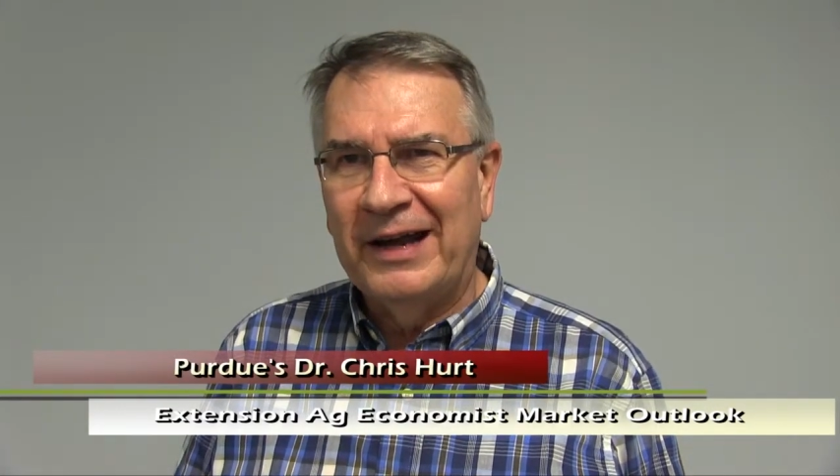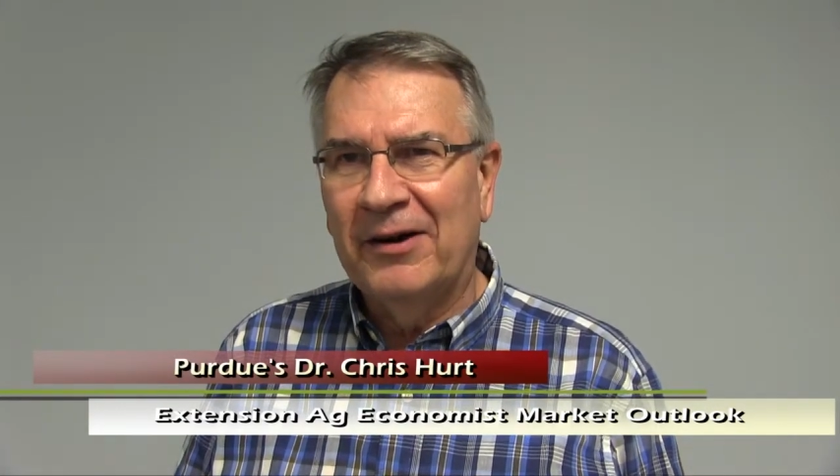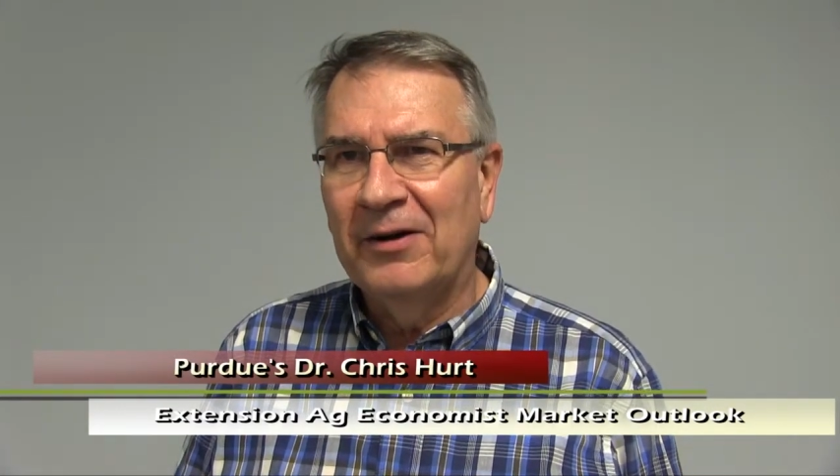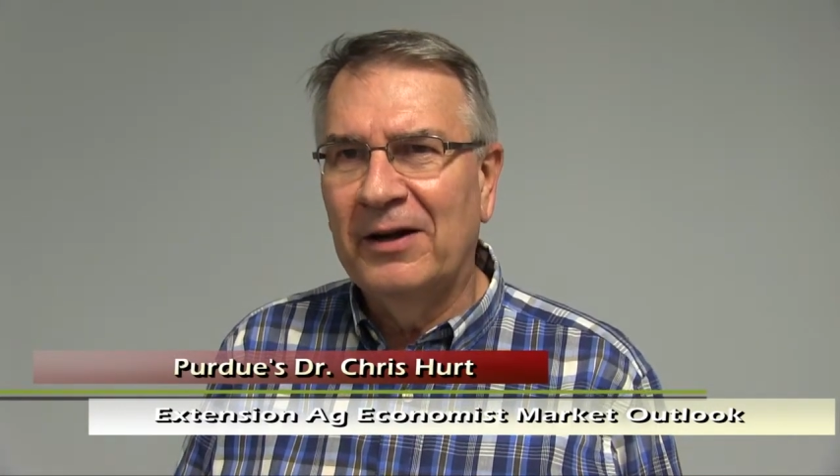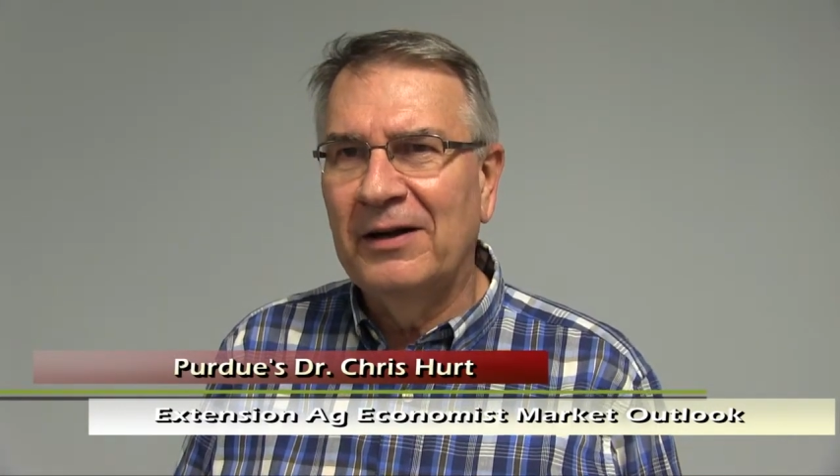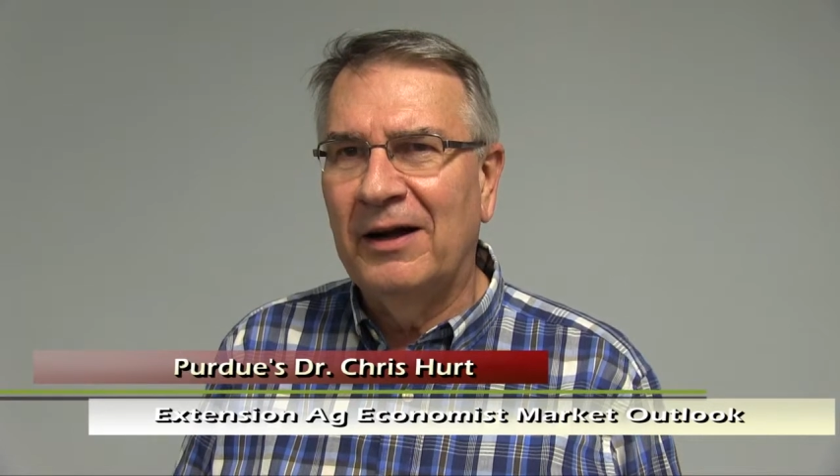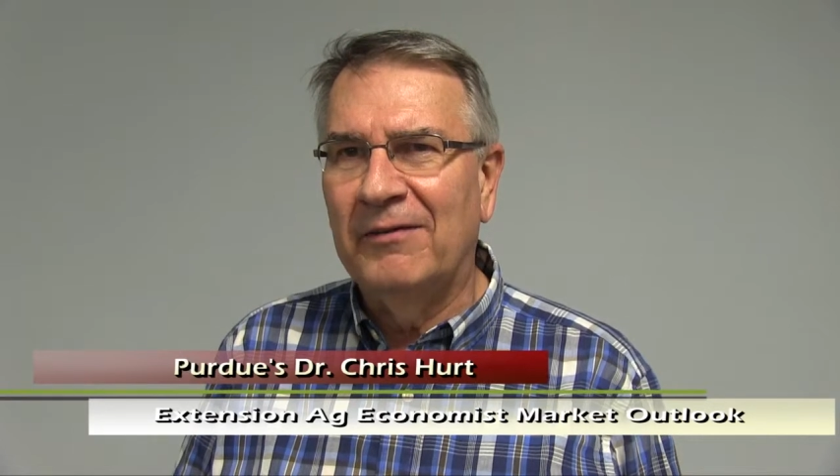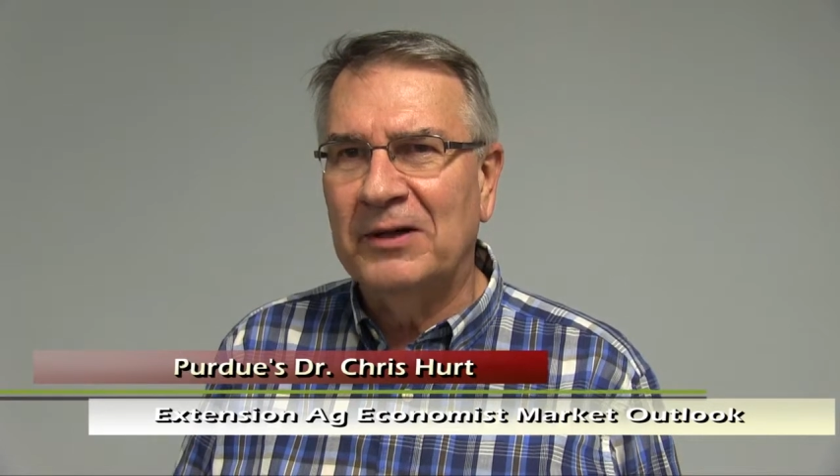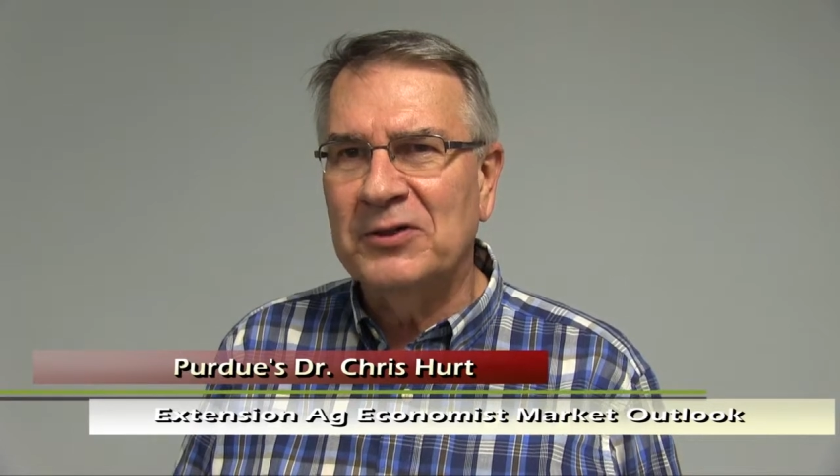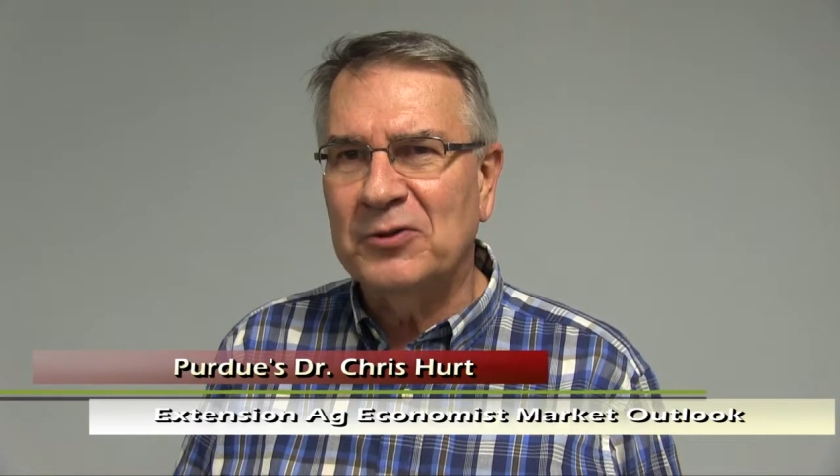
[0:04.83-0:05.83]
era
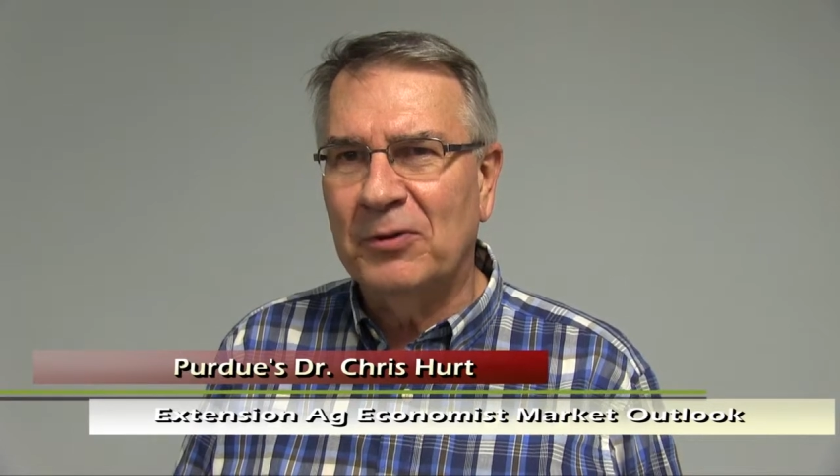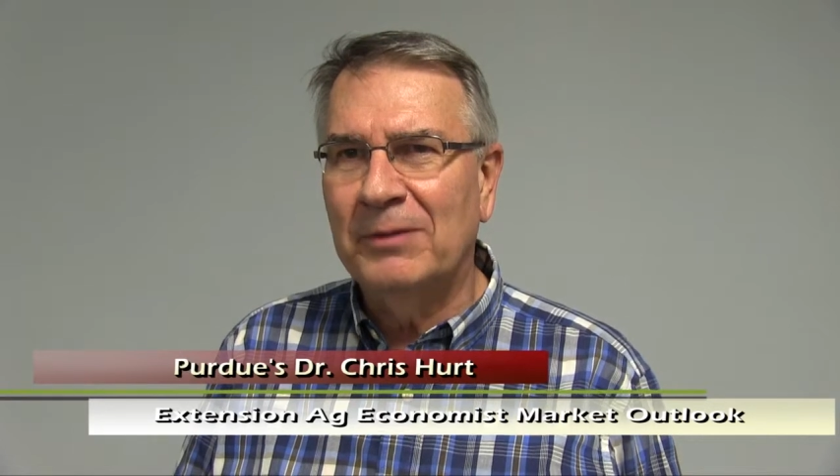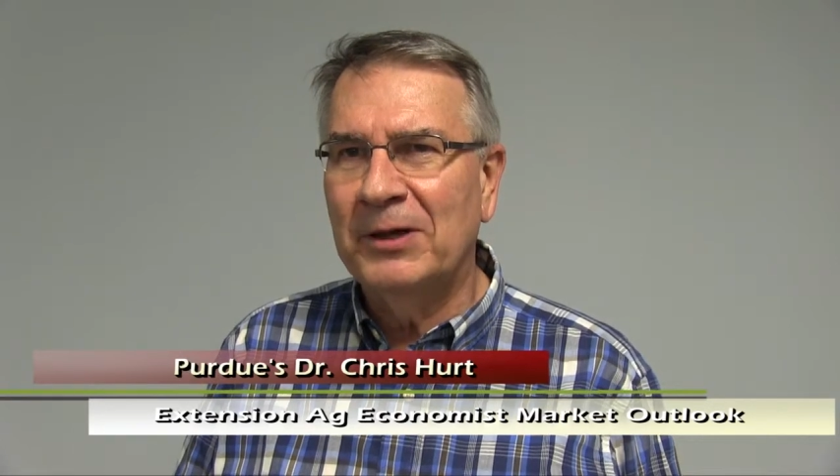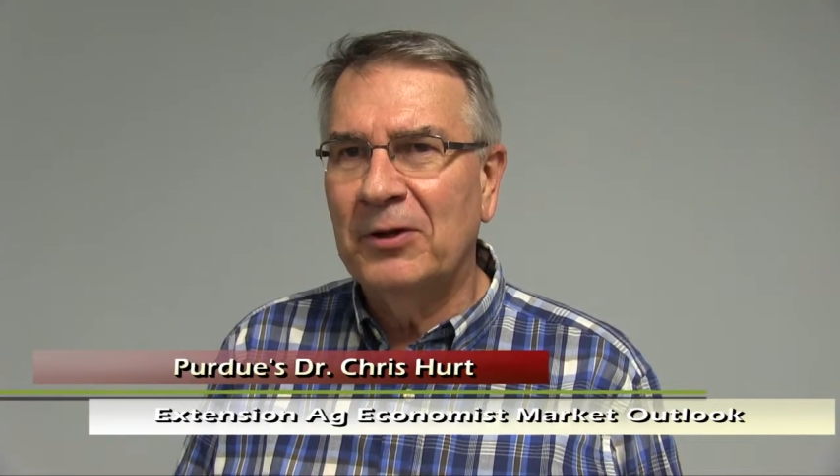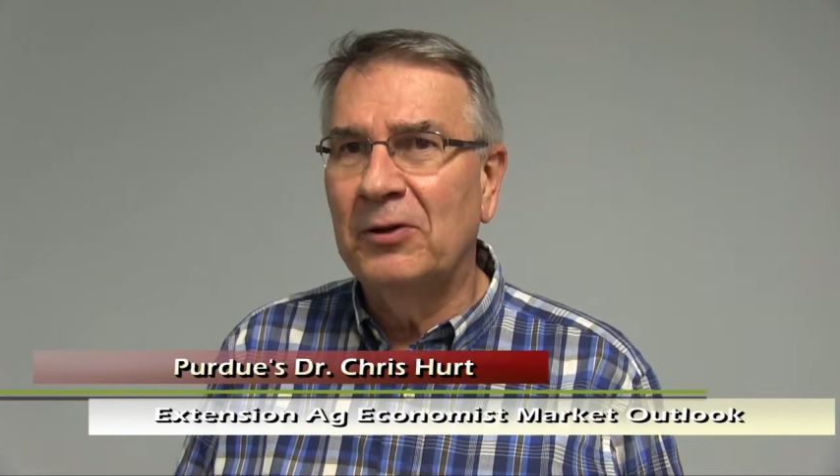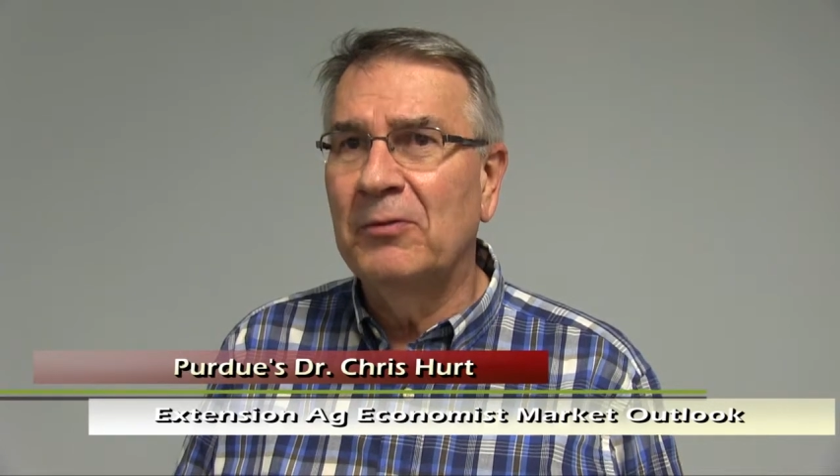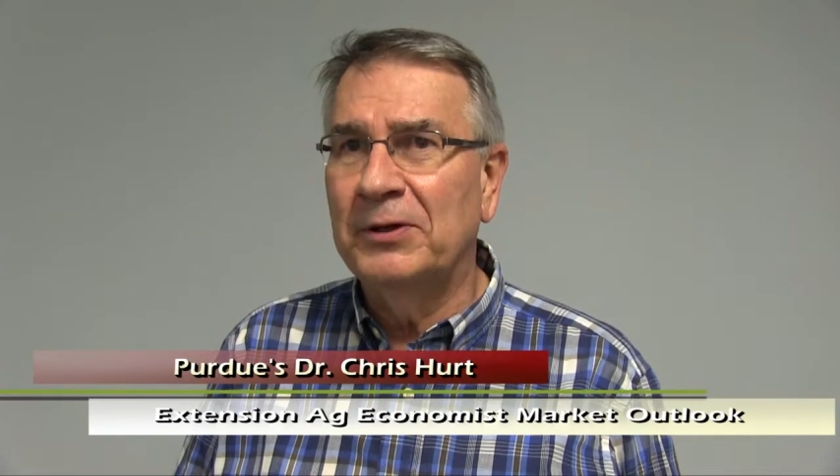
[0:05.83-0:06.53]
of extremely good